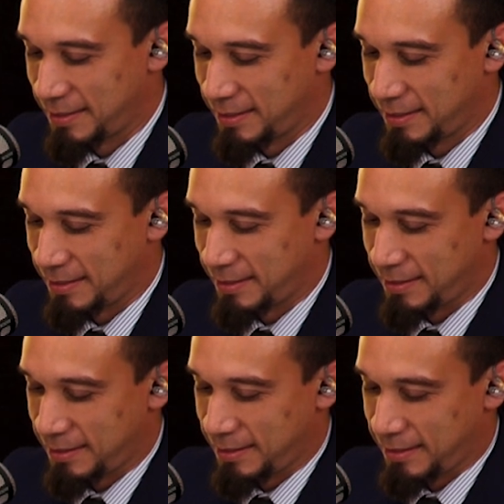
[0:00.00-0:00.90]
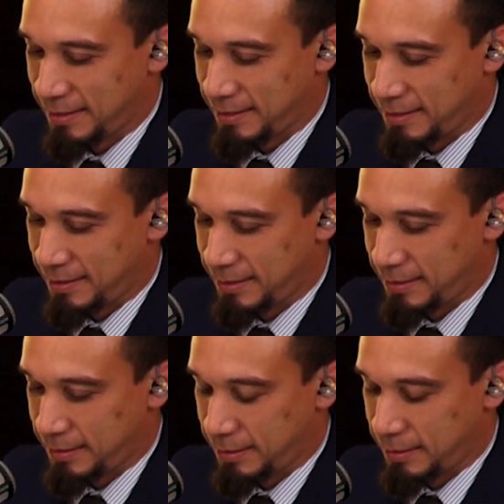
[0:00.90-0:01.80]

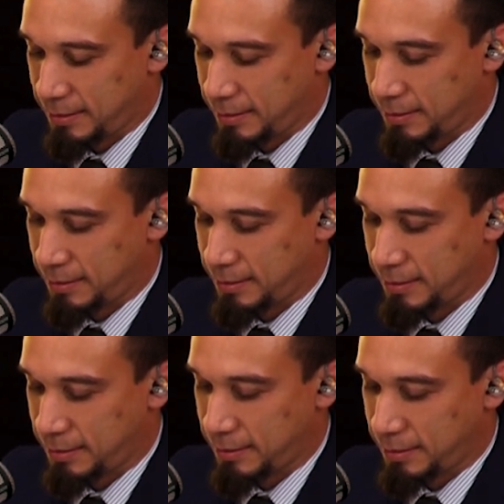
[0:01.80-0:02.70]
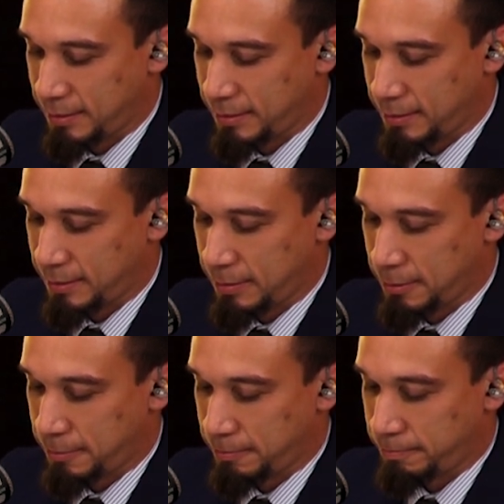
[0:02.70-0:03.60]

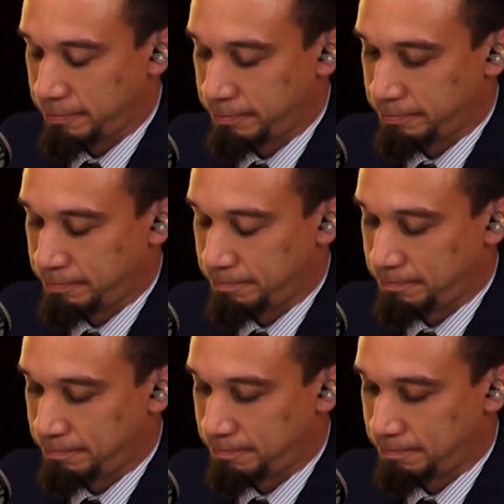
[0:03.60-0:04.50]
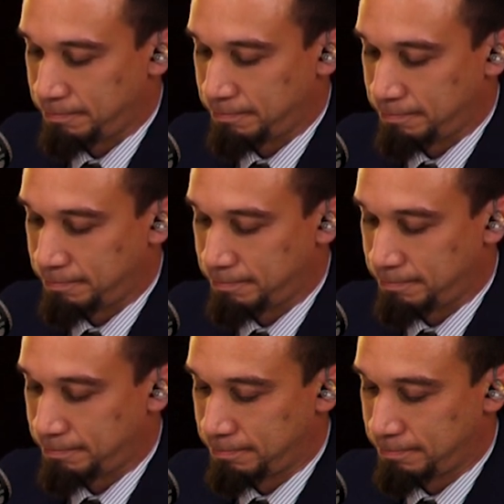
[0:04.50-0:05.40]

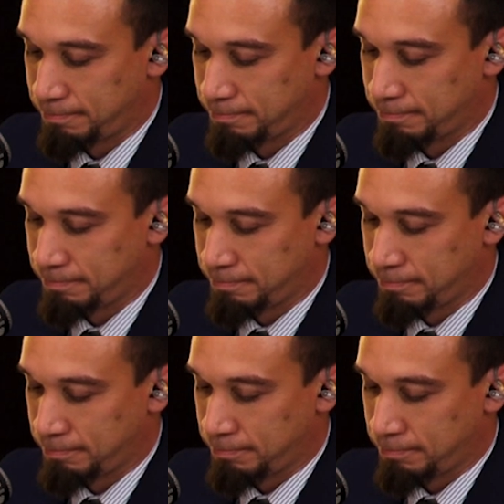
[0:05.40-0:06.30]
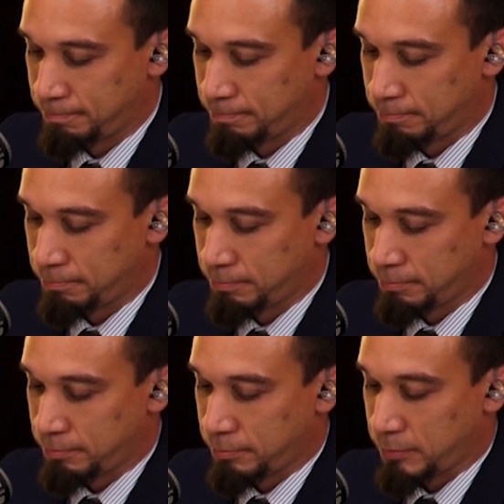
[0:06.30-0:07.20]

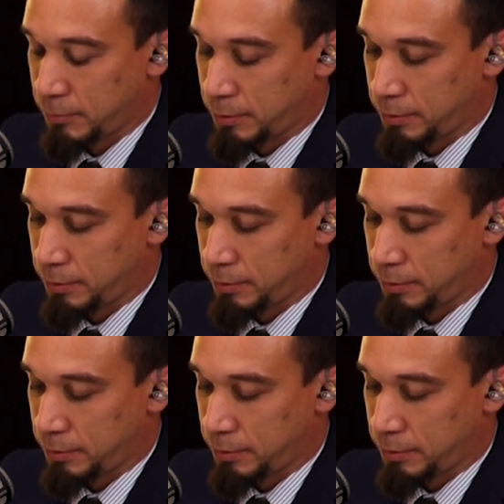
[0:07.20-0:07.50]
The person shown says nothing.